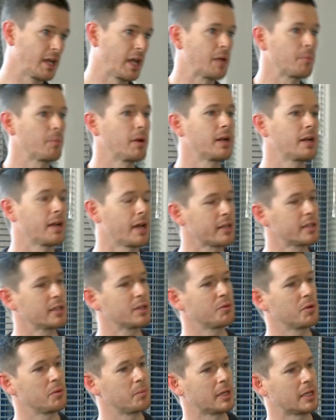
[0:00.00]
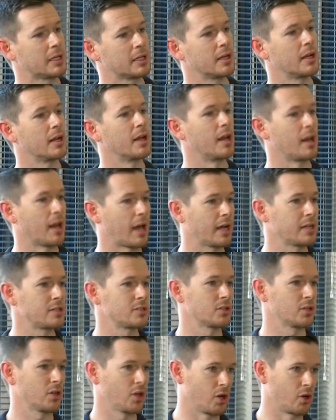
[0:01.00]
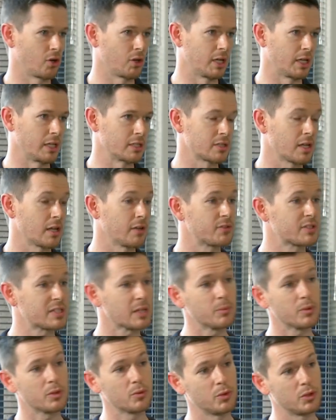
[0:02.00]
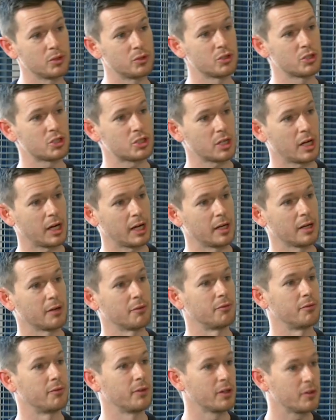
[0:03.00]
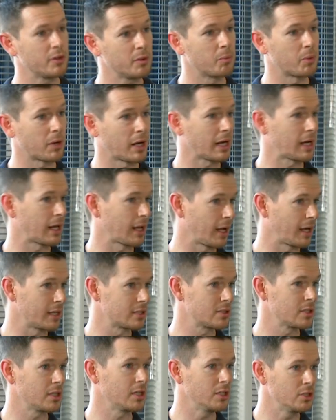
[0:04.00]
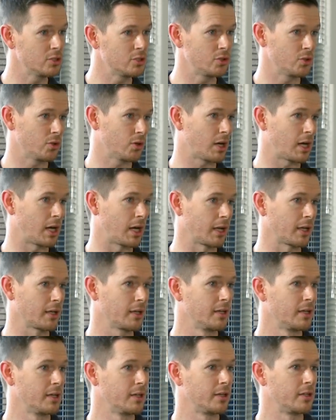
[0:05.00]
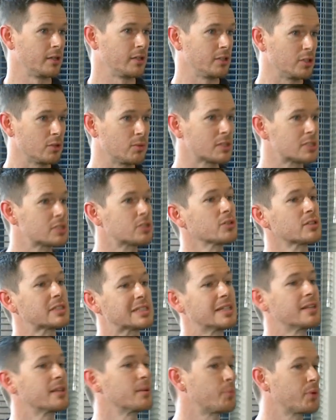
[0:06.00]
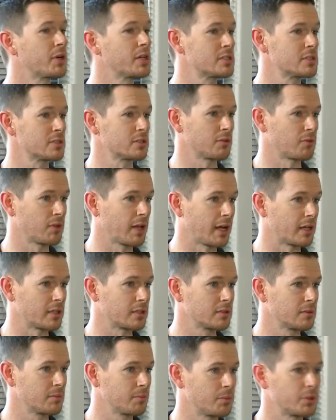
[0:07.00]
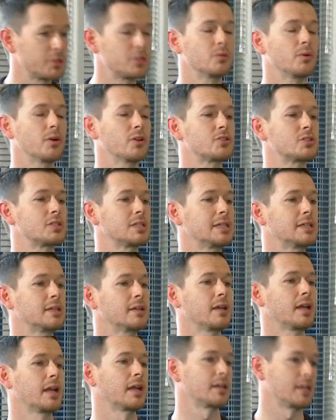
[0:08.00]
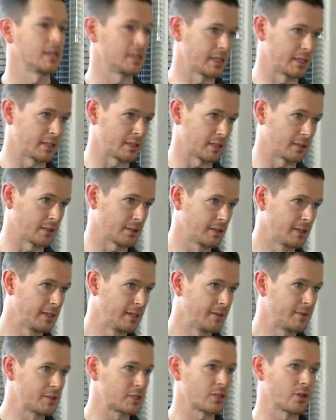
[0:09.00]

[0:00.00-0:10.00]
And by nothing, we mean light only. So if someone were to shine a very bright light into your eye, you would still see the presence of light, but you won't see any detail. Mm-hmm.